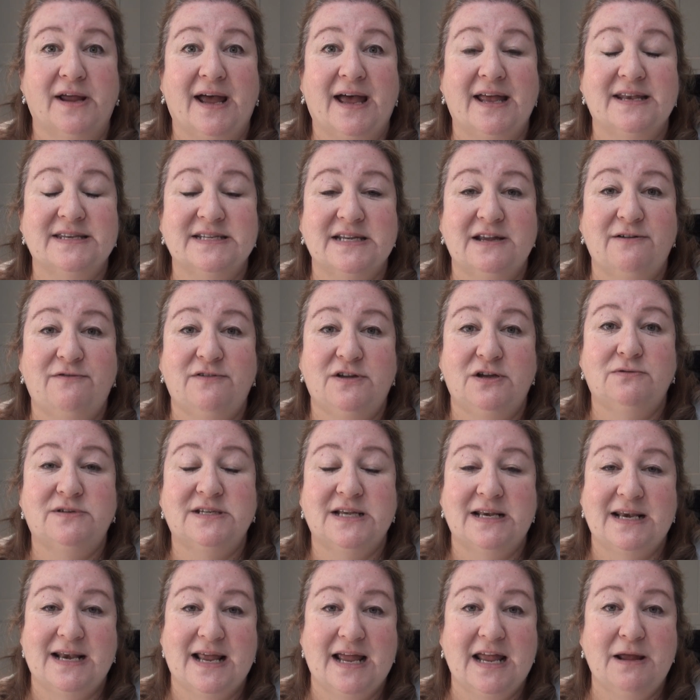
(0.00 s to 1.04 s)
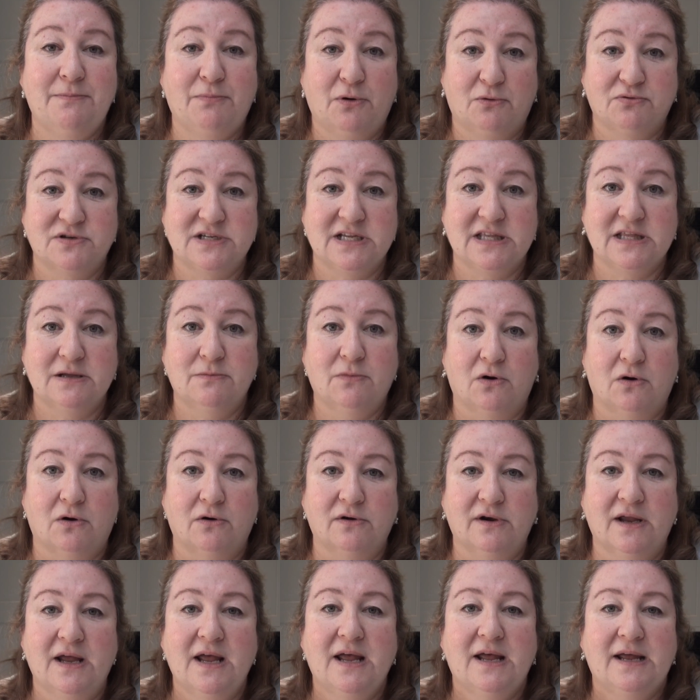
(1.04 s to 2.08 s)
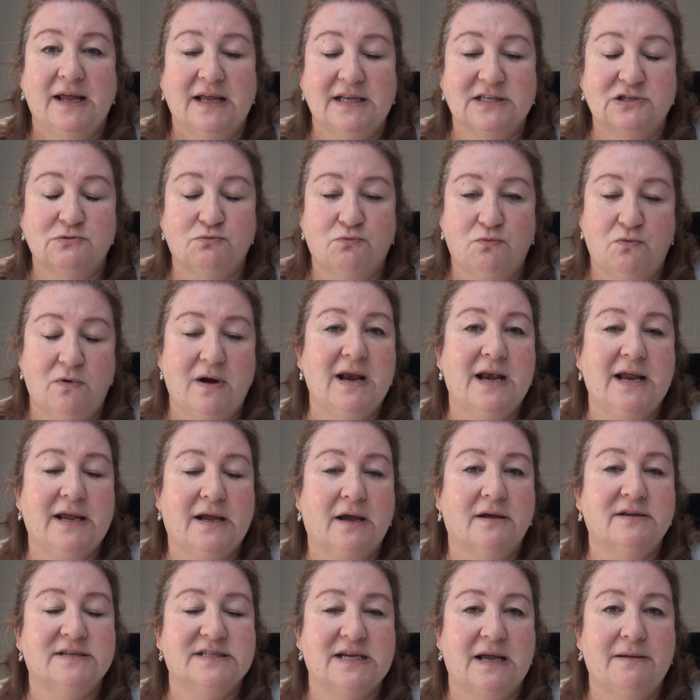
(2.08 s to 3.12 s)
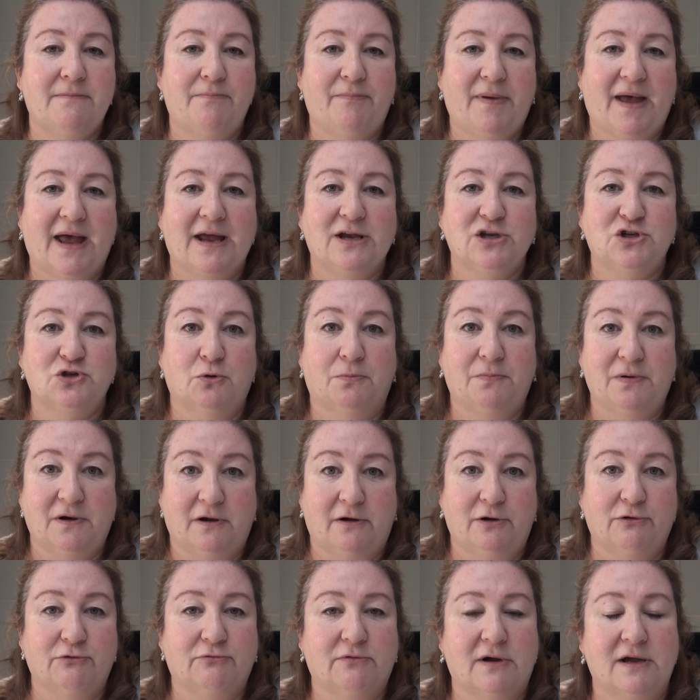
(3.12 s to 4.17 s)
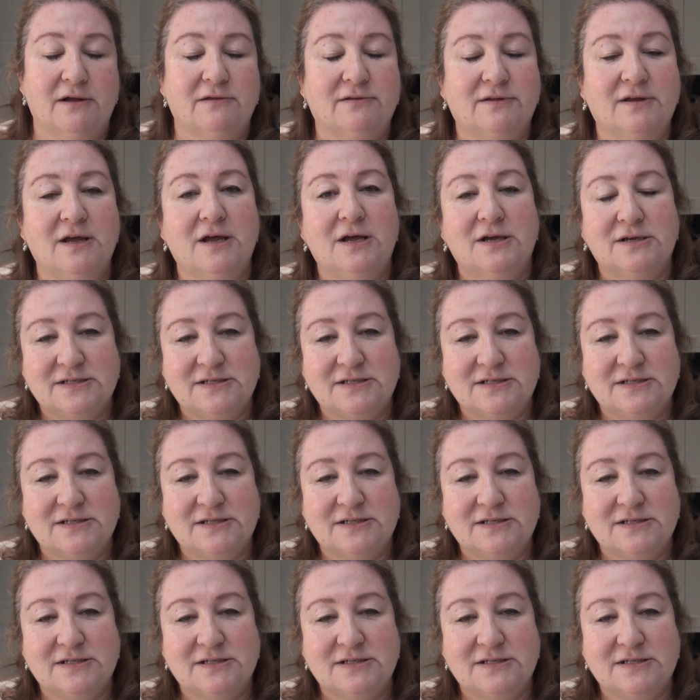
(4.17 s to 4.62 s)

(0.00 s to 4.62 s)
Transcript: And if you delay potting them on, it's really going to impact your plant growth.